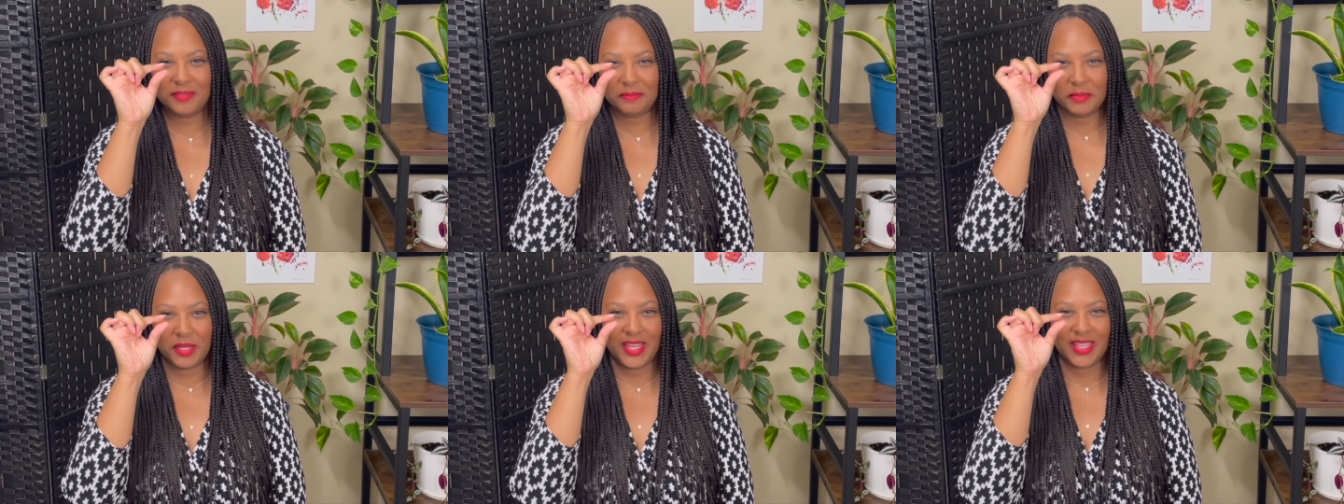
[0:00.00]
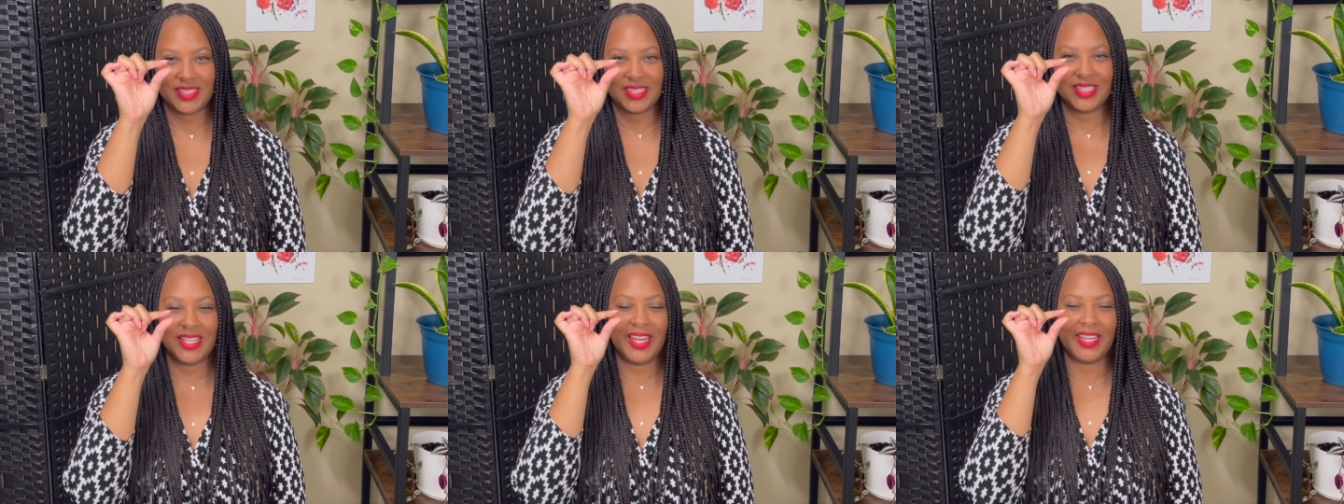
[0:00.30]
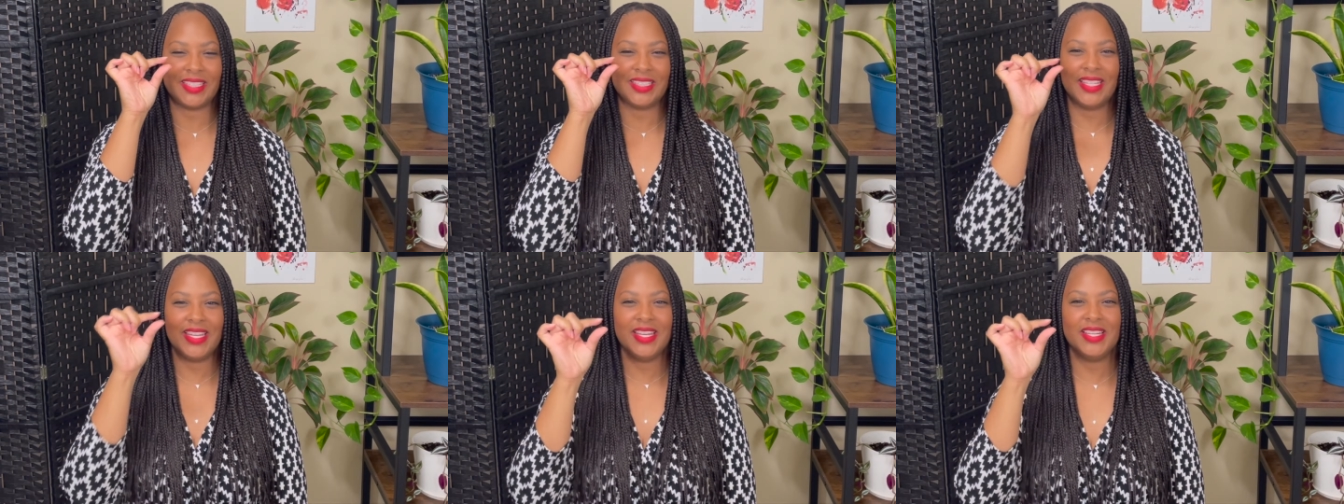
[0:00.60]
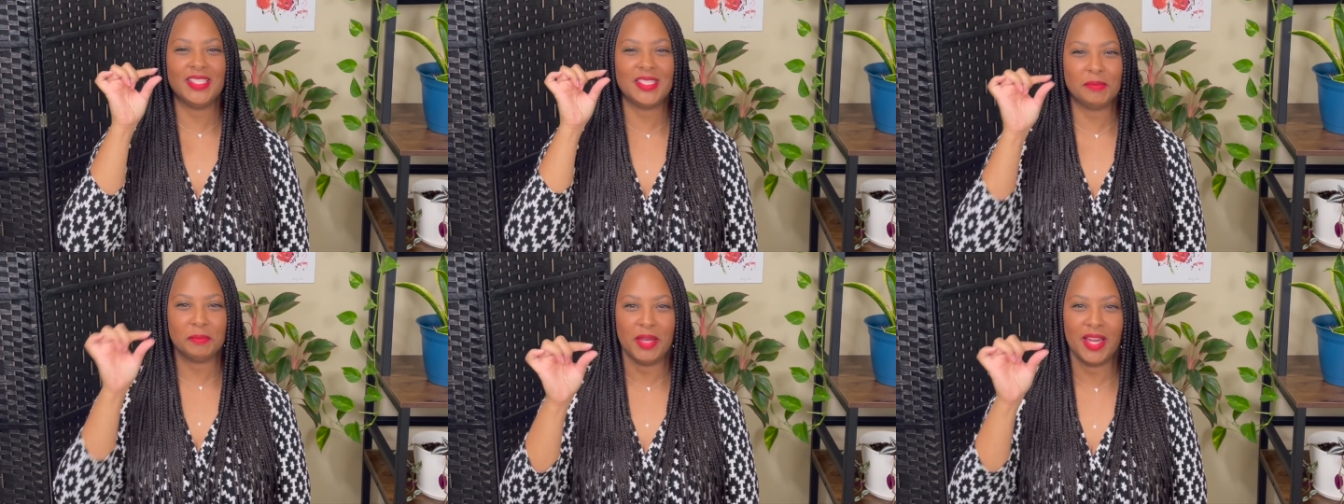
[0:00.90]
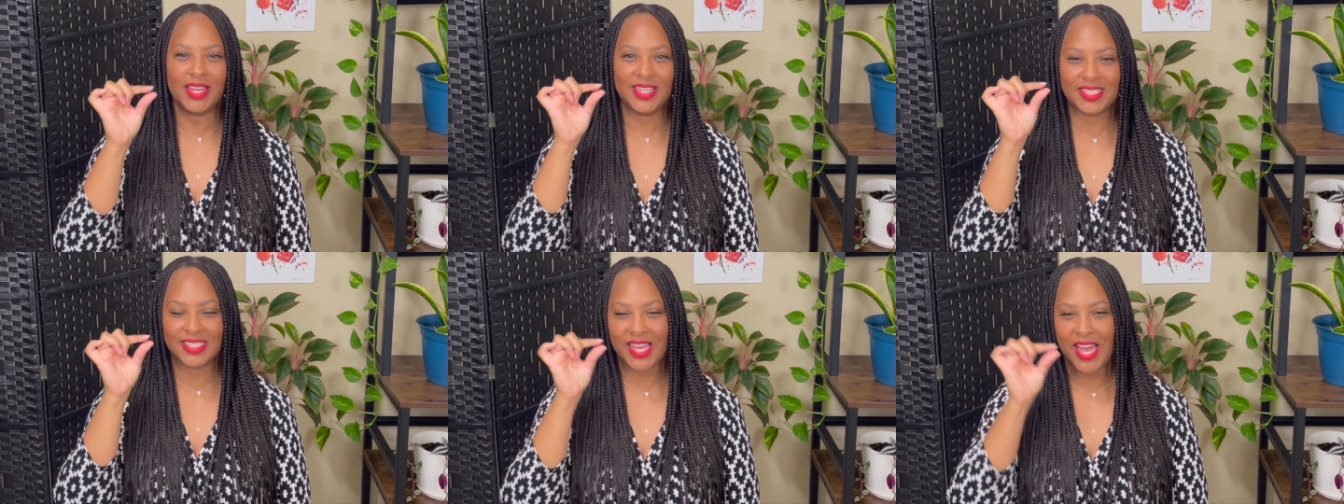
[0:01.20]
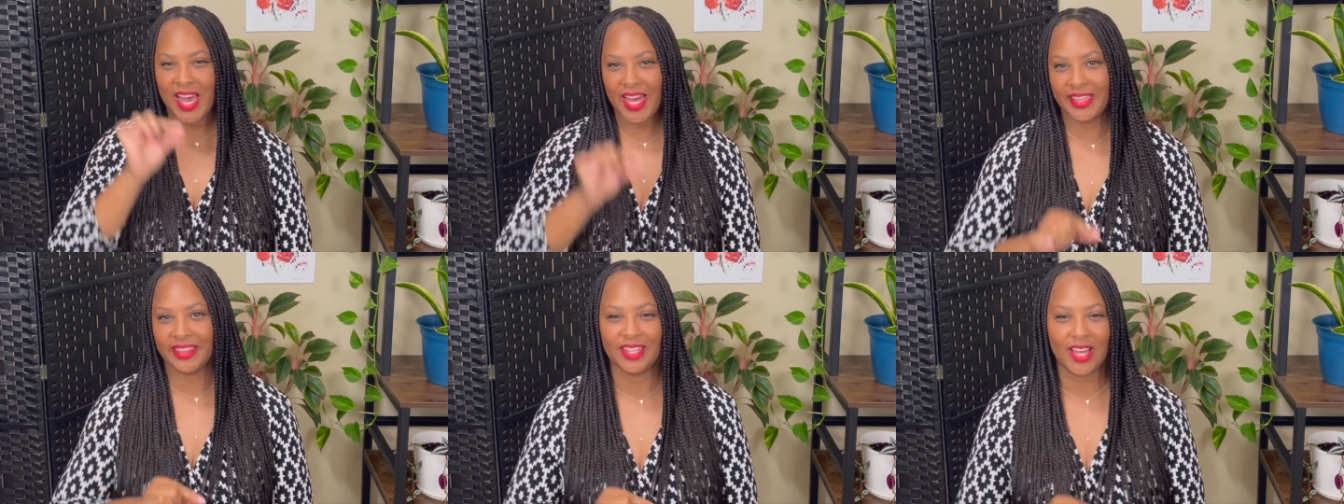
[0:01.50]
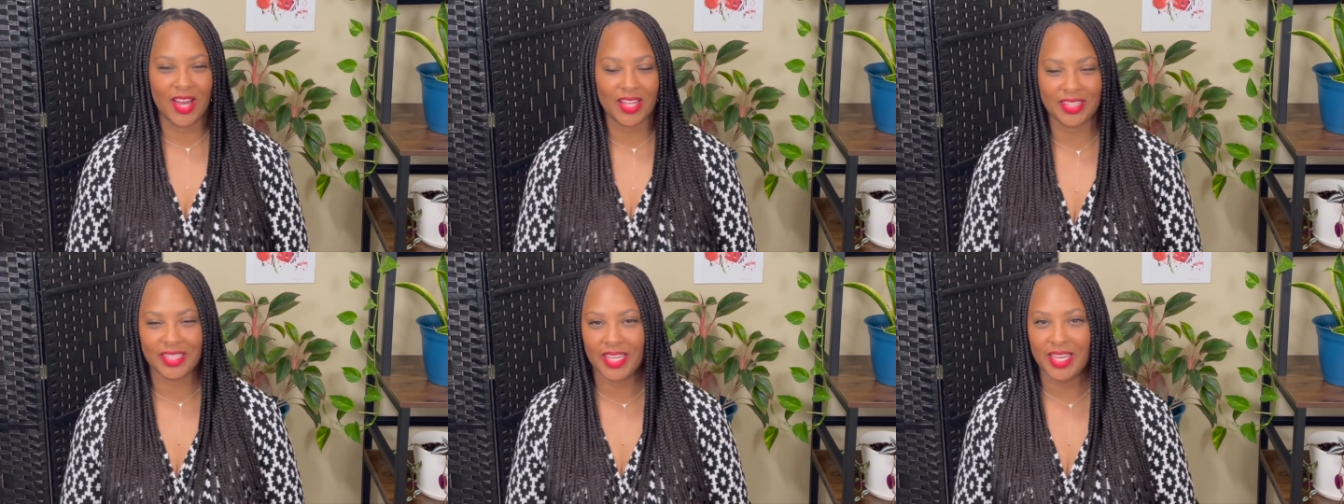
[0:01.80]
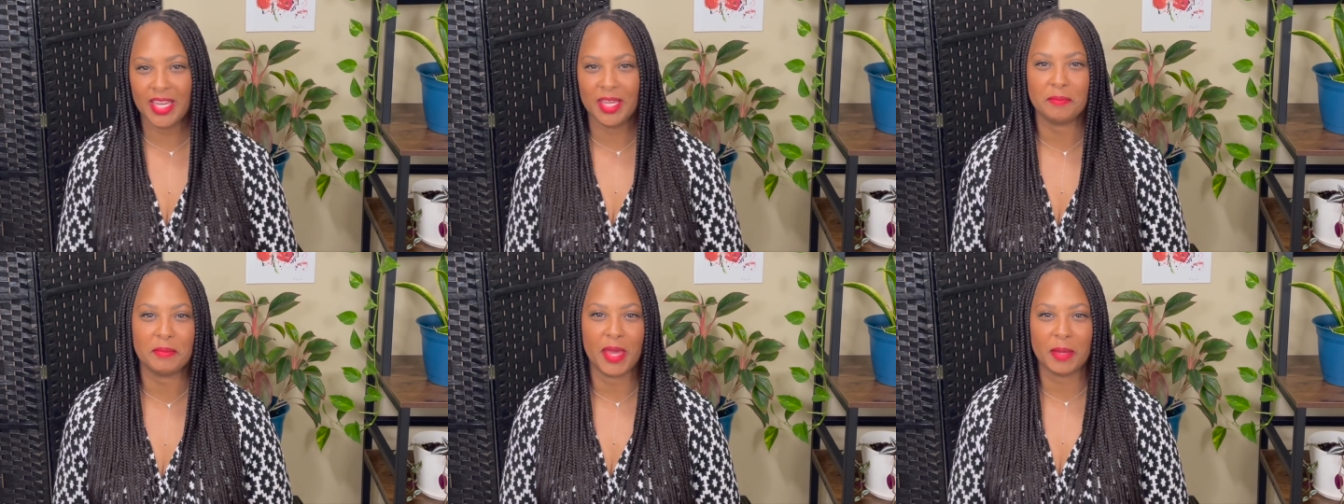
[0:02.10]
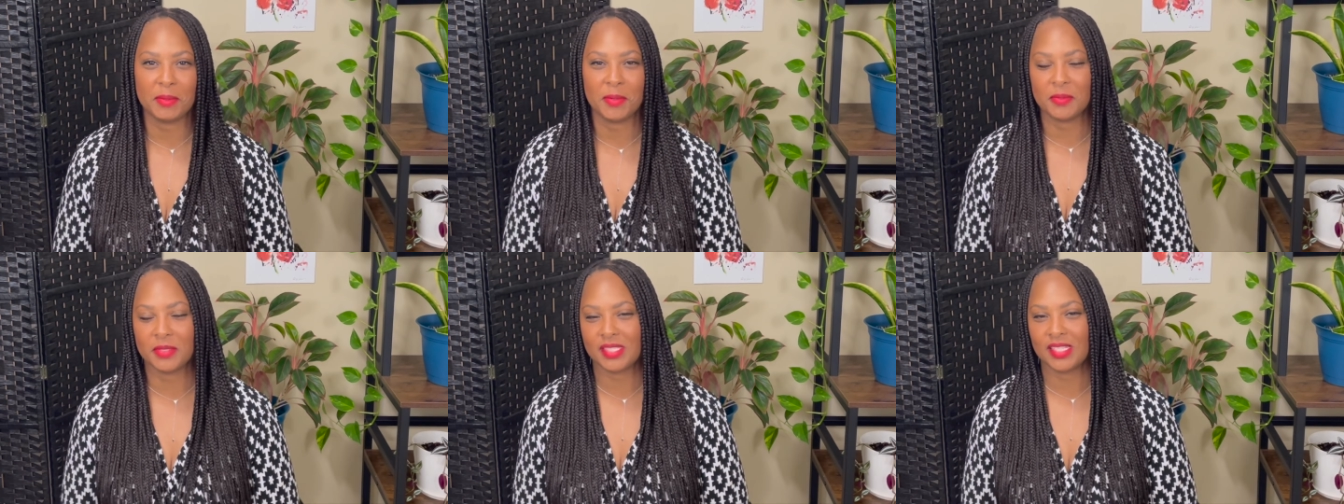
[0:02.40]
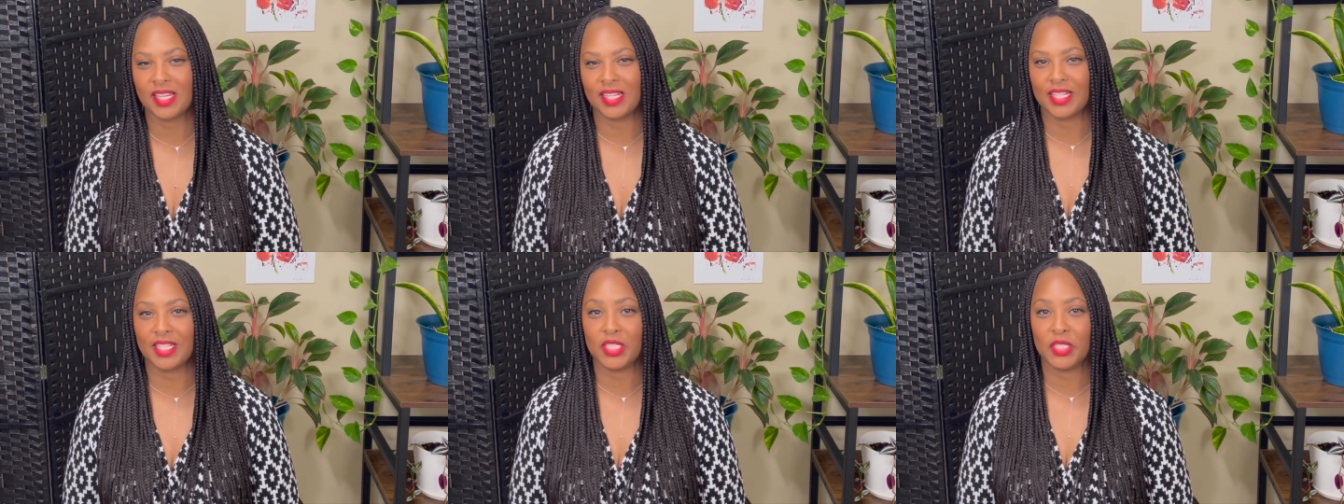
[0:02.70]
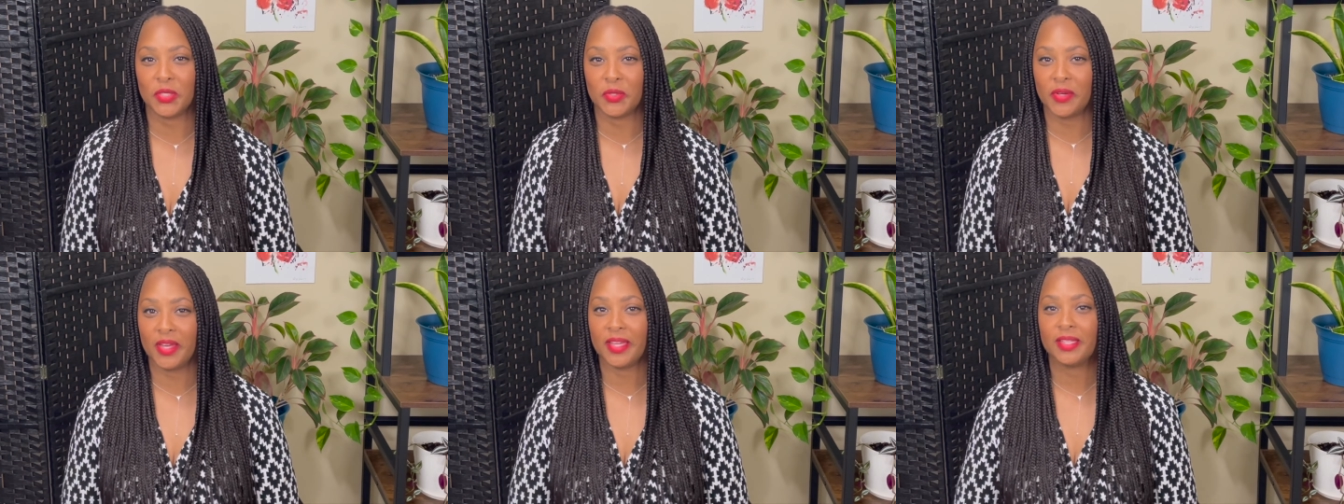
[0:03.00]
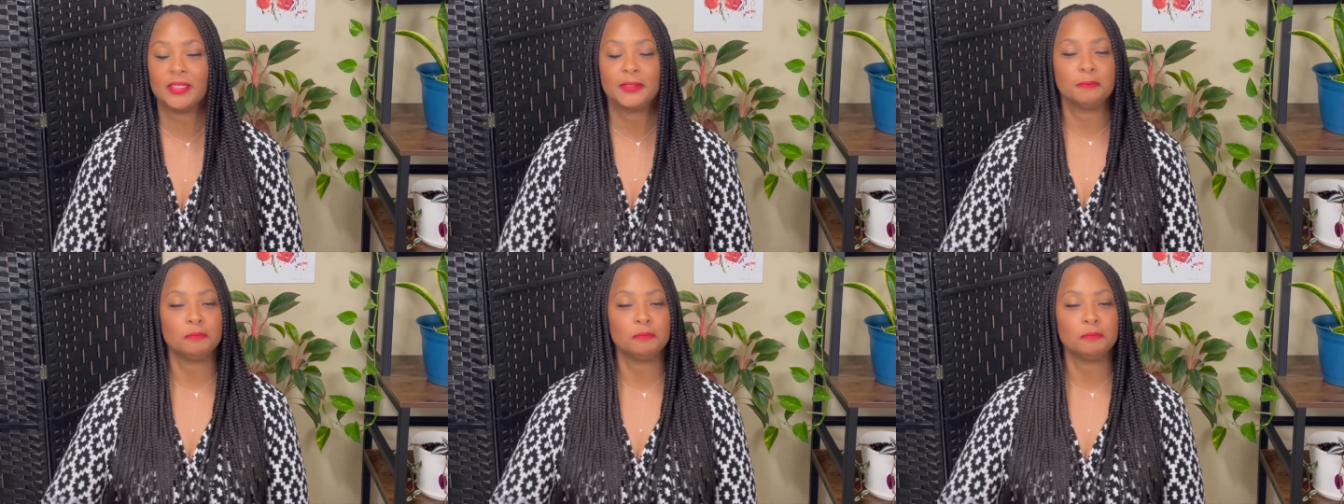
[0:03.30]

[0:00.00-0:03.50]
much, like this much. I thought that he maybe was going to do it,